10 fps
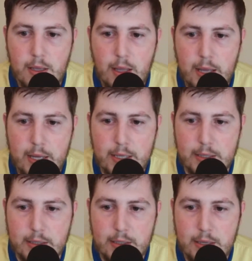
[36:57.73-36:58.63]

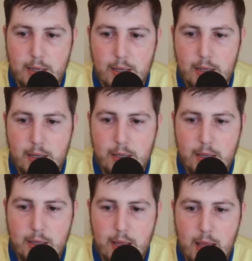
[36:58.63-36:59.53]
And
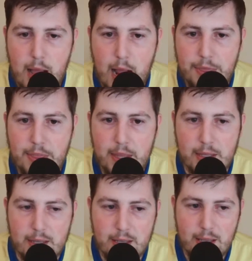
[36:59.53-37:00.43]
I
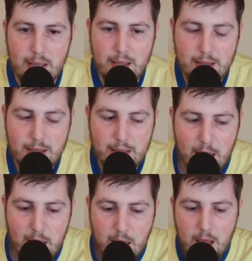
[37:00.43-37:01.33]
think
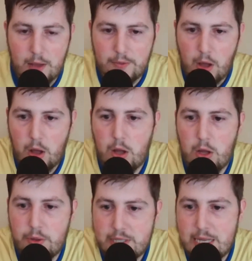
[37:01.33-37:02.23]
of
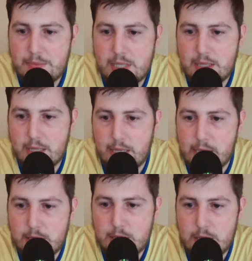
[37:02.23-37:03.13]
all the teams in the
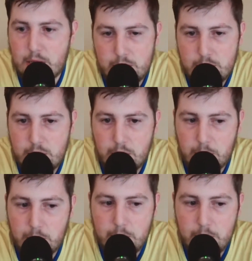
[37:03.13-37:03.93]
East, so